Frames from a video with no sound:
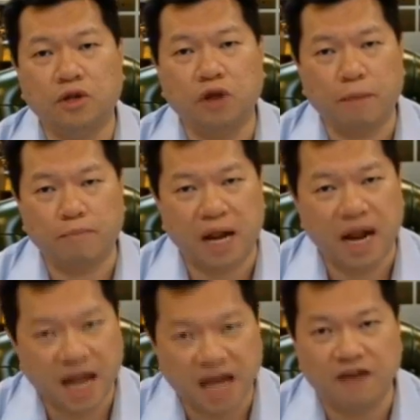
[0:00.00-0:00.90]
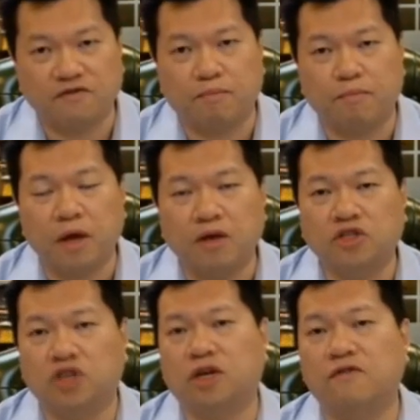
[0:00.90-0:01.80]
not believed,
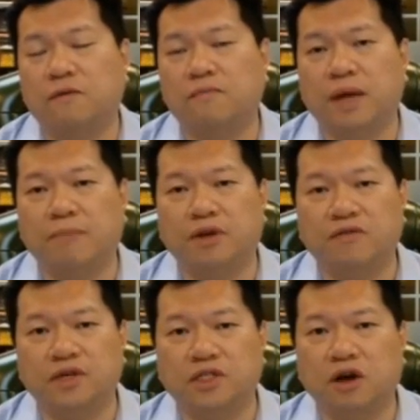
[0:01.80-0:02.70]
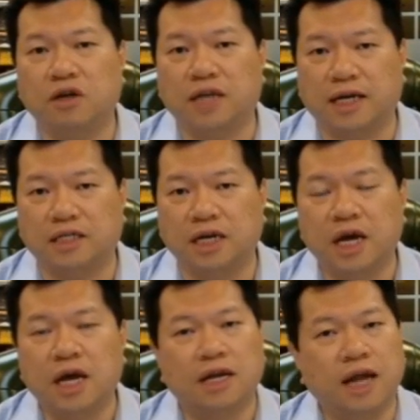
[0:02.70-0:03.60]
judging from their previous conduct.
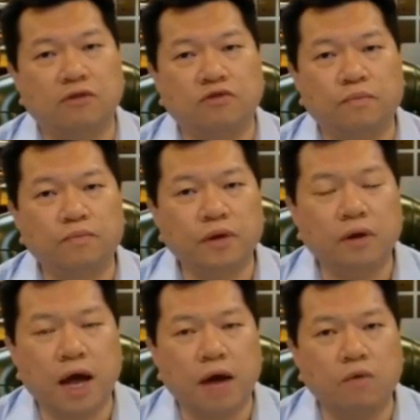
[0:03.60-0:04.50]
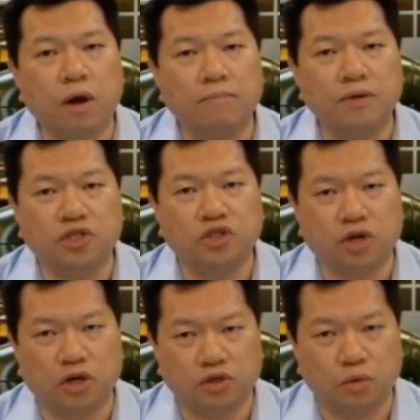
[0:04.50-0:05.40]
Now, what Mr.
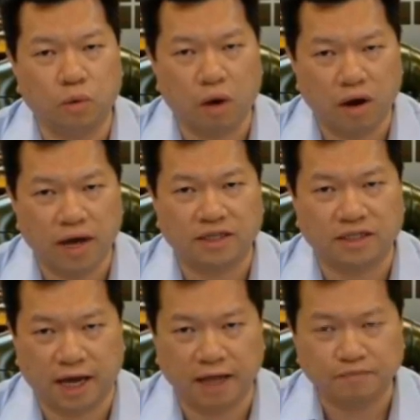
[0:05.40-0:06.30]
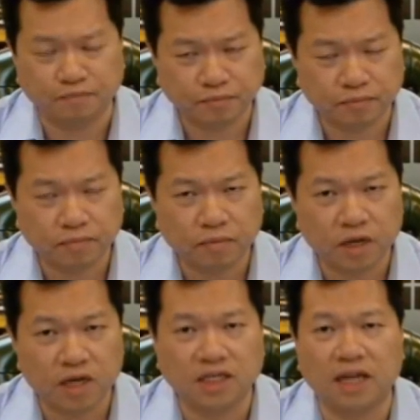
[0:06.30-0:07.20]
Joshua Wong has said
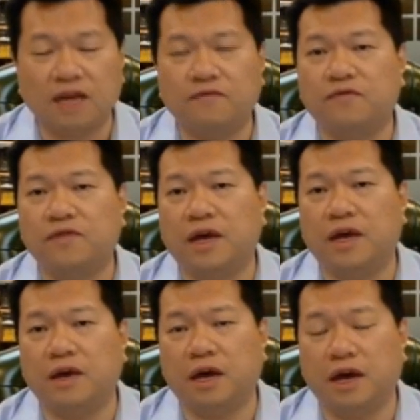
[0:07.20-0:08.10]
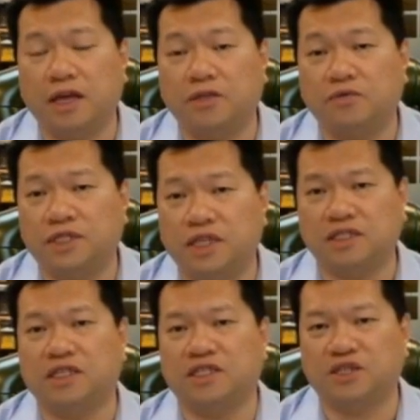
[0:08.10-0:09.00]
is that if his
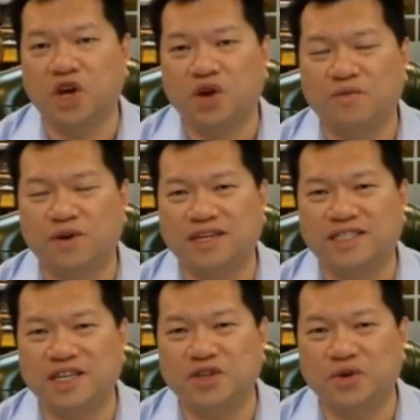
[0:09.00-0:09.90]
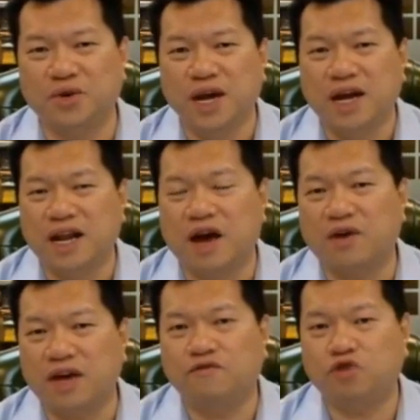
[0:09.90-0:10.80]
resistance will continue.
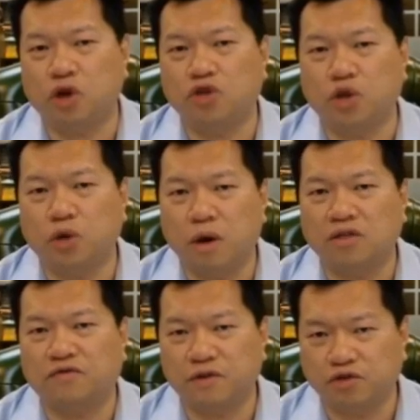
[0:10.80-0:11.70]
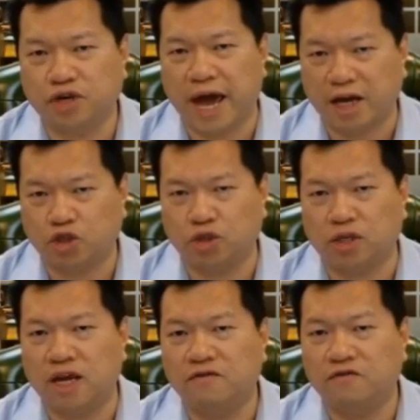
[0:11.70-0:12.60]
Now, if Joshua Wong's future
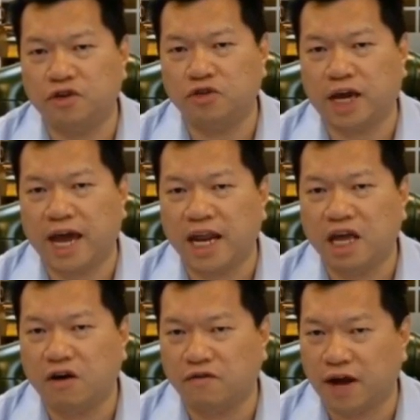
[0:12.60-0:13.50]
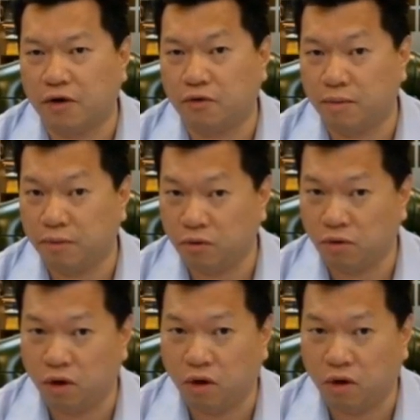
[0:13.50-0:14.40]
action infringe any of our
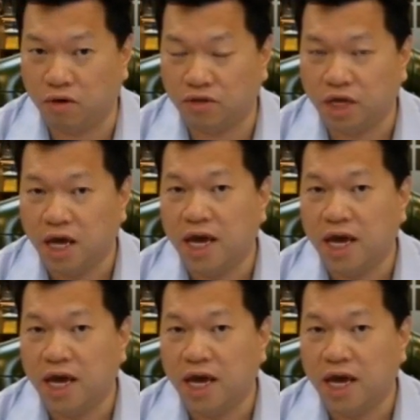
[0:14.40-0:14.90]
criminal laws,